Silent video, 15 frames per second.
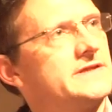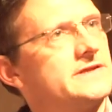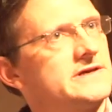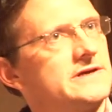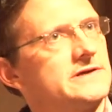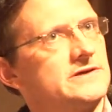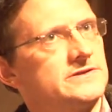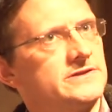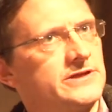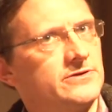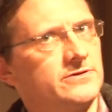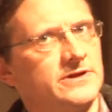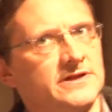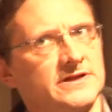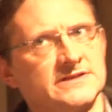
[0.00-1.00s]
the
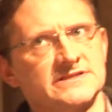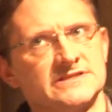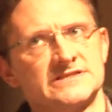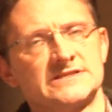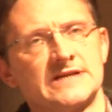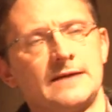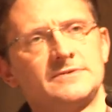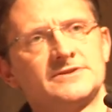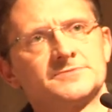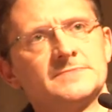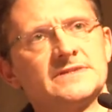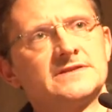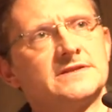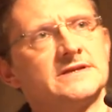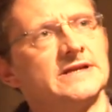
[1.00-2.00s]
unionist
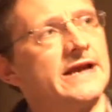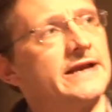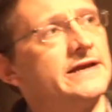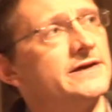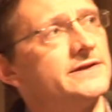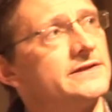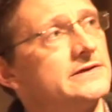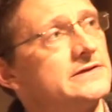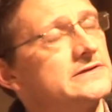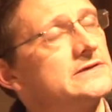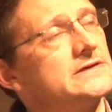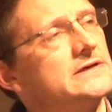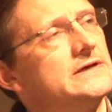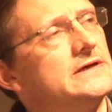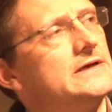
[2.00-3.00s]
establishment than any other
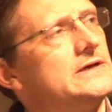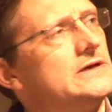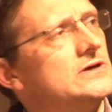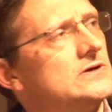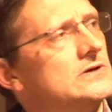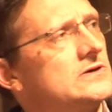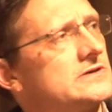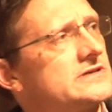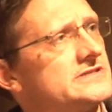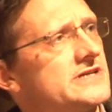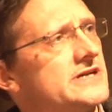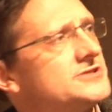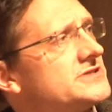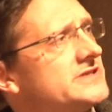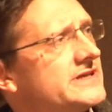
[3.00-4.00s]

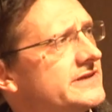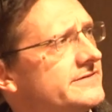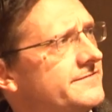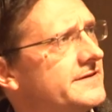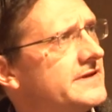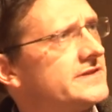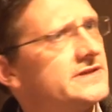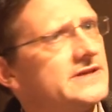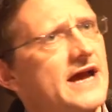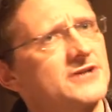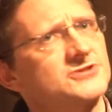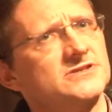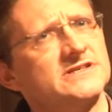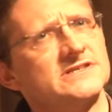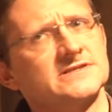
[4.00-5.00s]
organisation. They didn't fear the
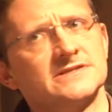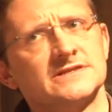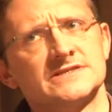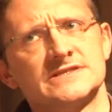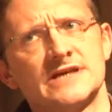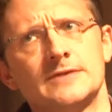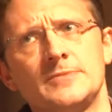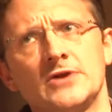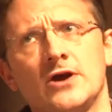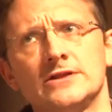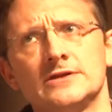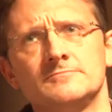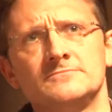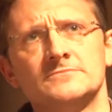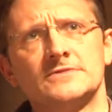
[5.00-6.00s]
nationalists on the side beyond
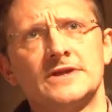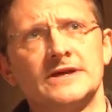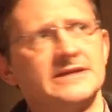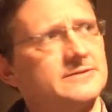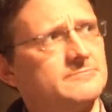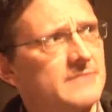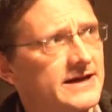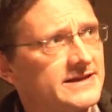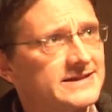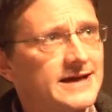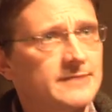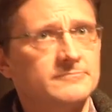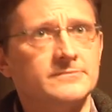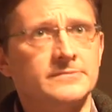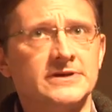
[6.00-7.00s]
them. They didn't mind
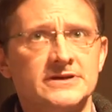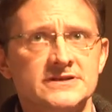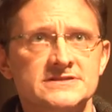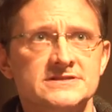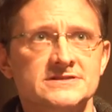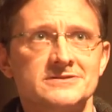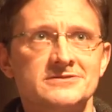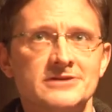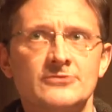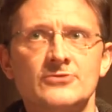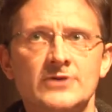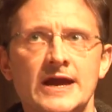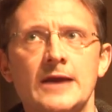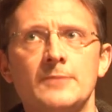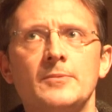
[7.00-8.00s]
them because they were
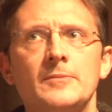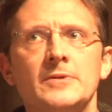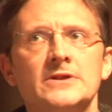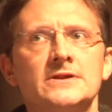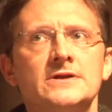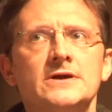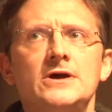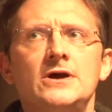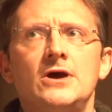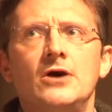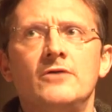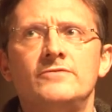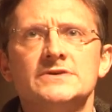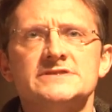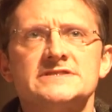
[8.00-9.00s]
capable
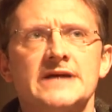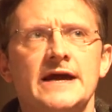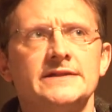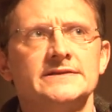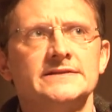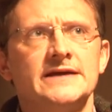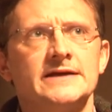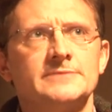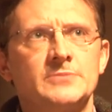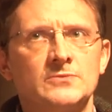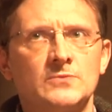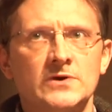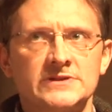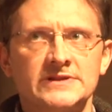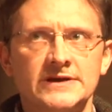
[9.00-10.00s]
of withstanding that. But
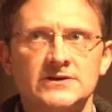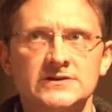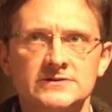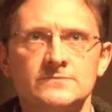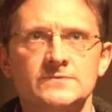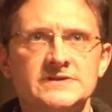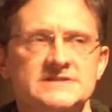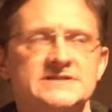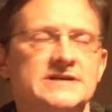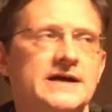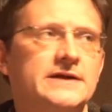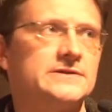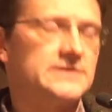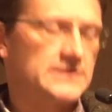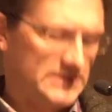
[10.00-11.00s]
what they couldn't
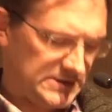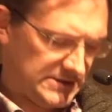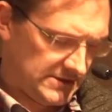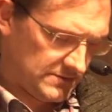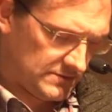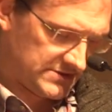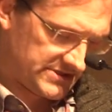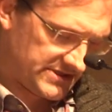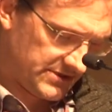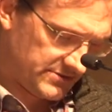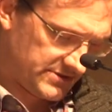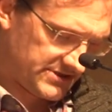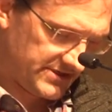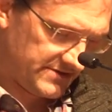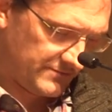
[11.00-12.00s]
withstand was the
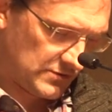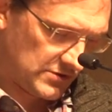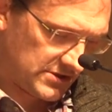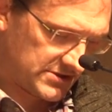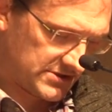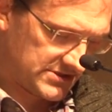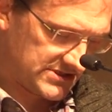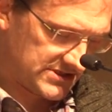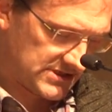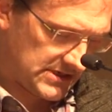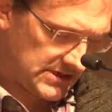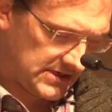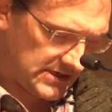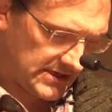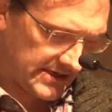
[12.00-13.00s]
unity of workers
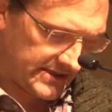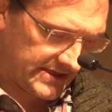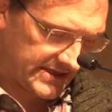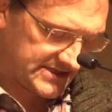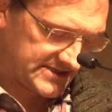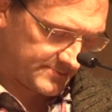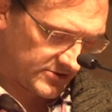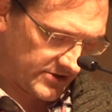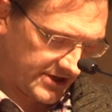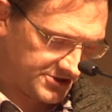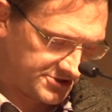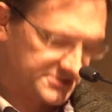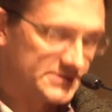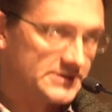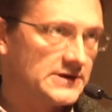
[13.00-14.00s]
and the
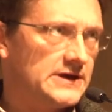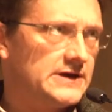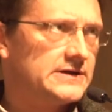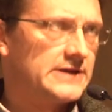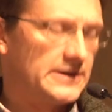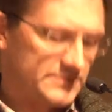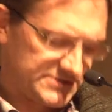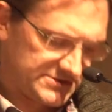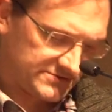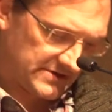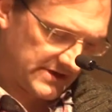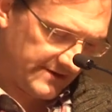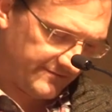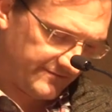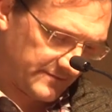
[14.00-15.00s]
inspiration that was
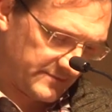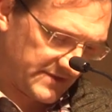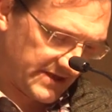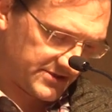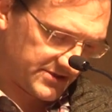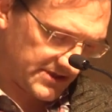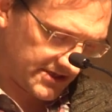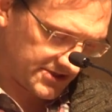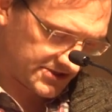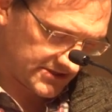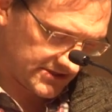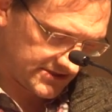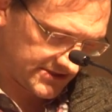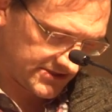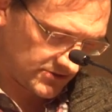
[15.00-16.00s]
derived from the
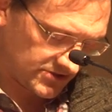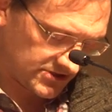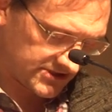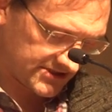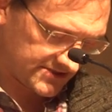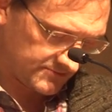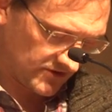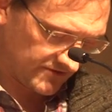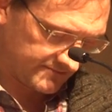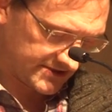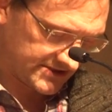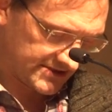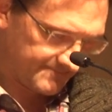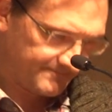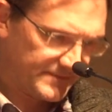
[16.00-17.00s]
international socialist movement.